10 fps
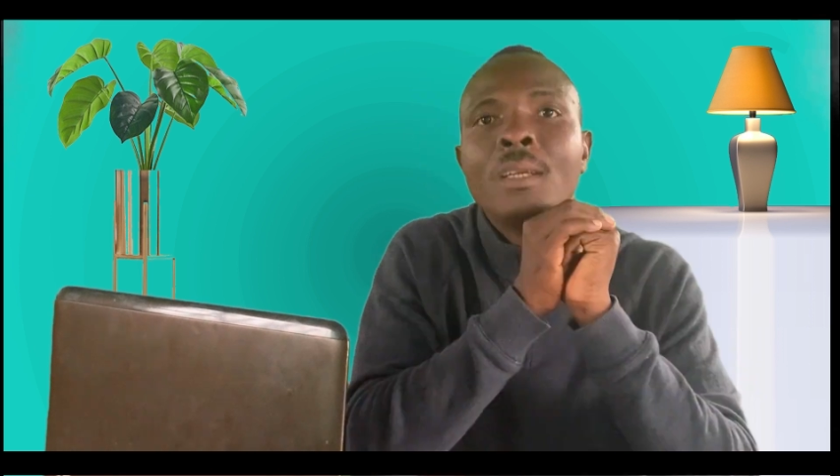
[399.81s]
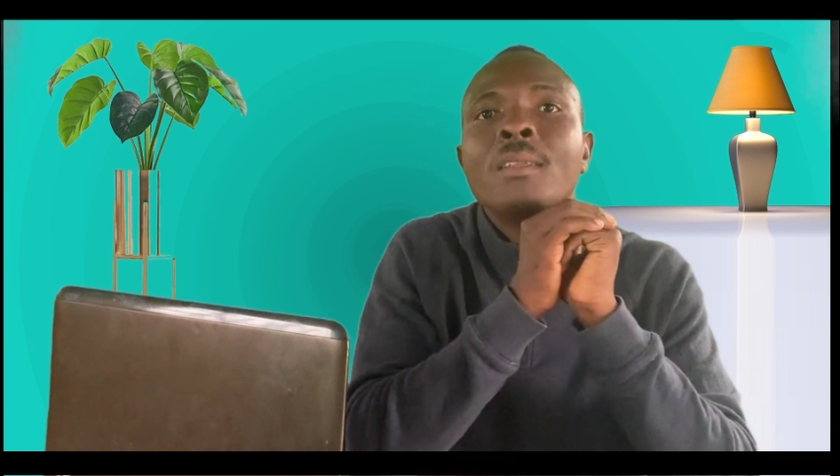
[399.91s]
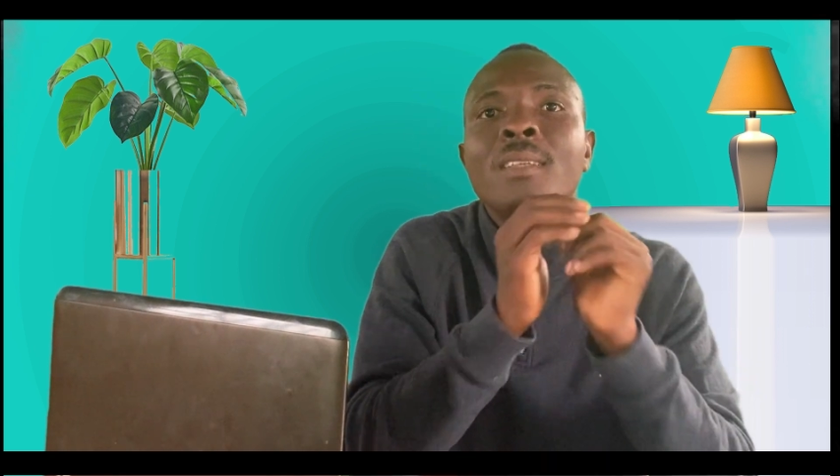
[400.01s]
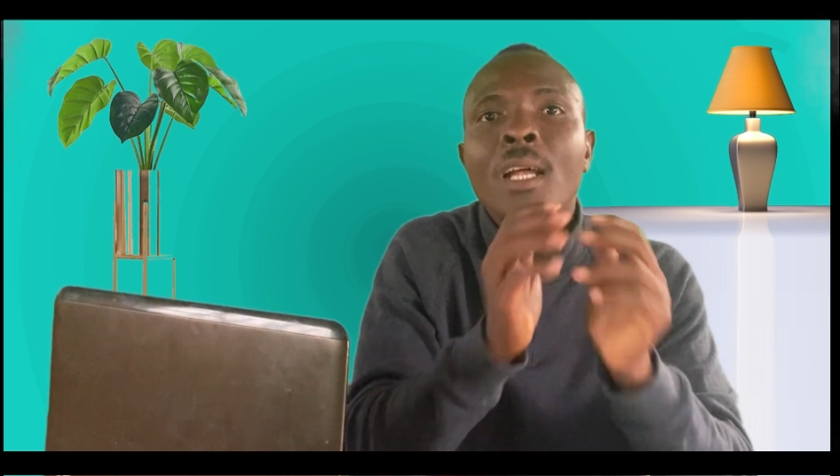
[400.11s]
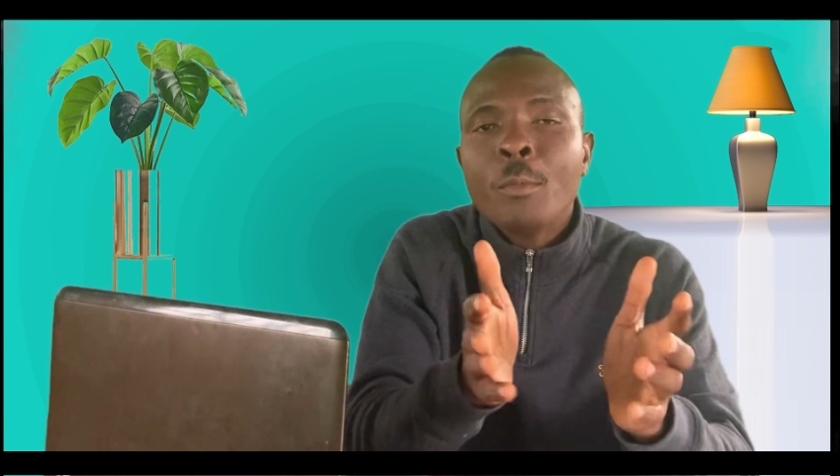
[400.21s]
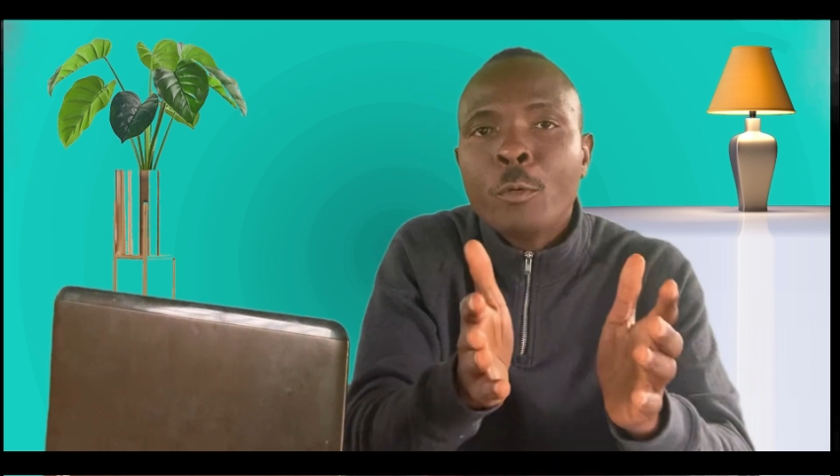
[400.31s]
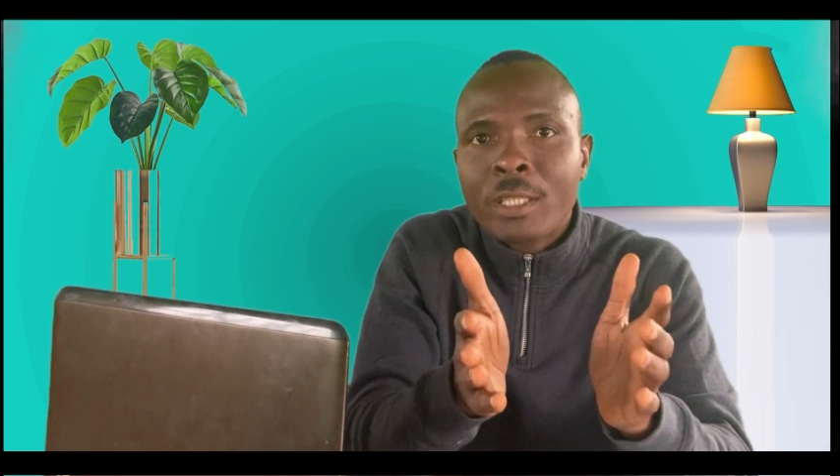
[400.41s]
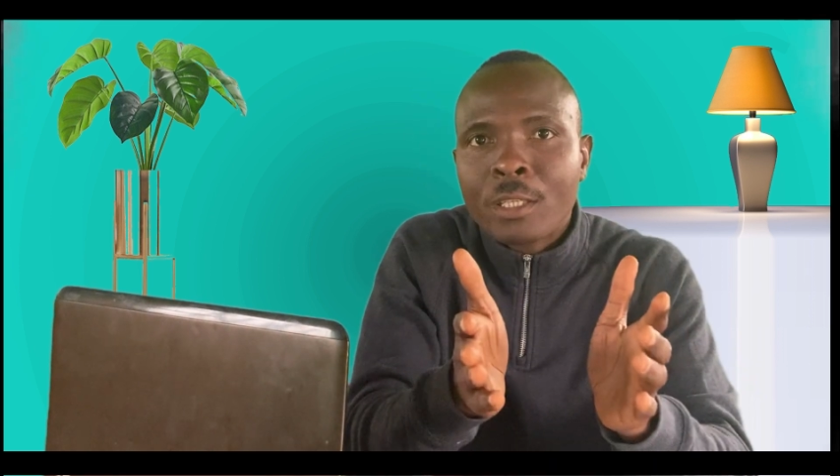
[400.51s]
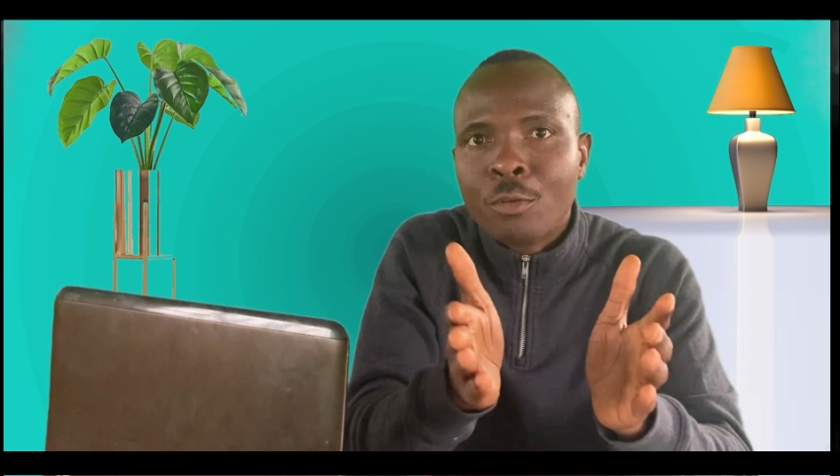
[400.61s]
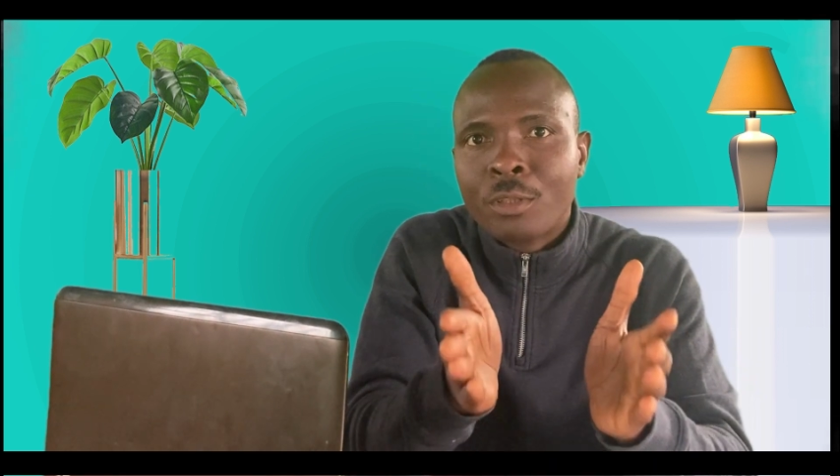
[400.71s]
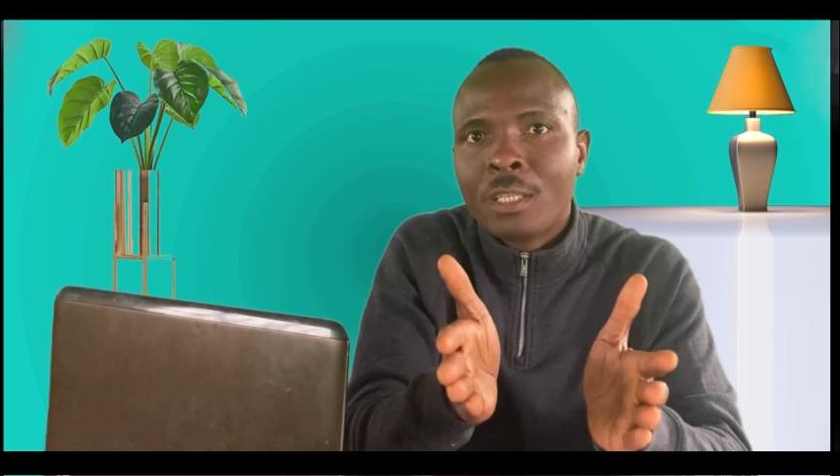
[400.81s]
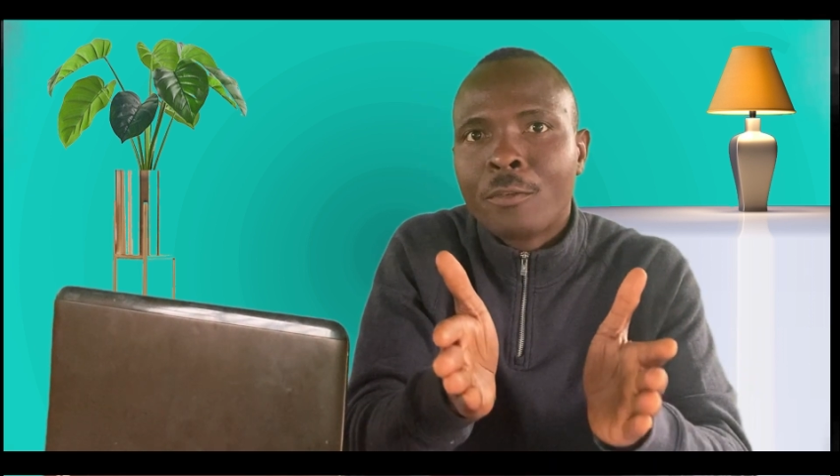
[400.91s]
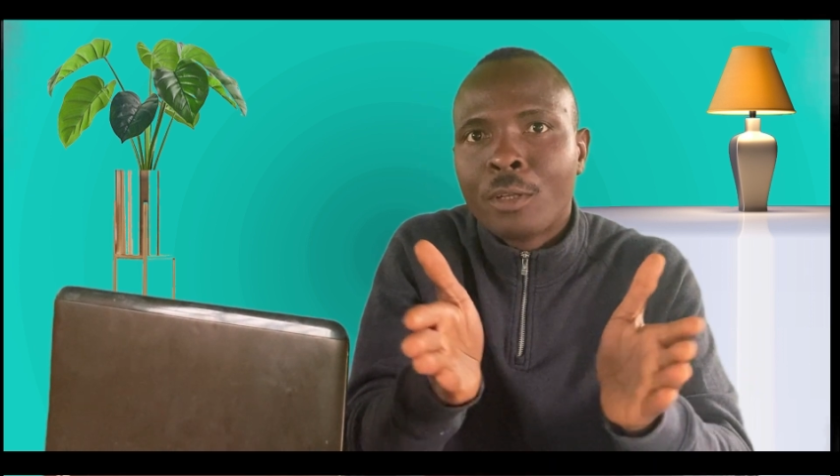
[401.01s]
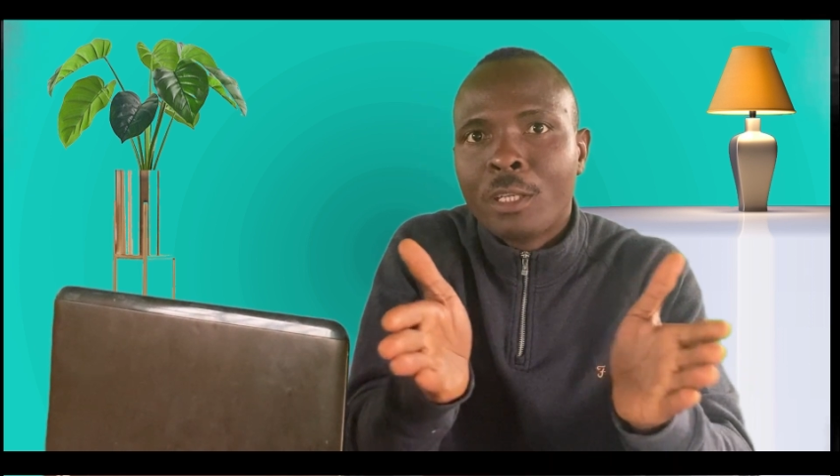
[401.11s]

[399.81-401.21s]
Tell me wetin you think for the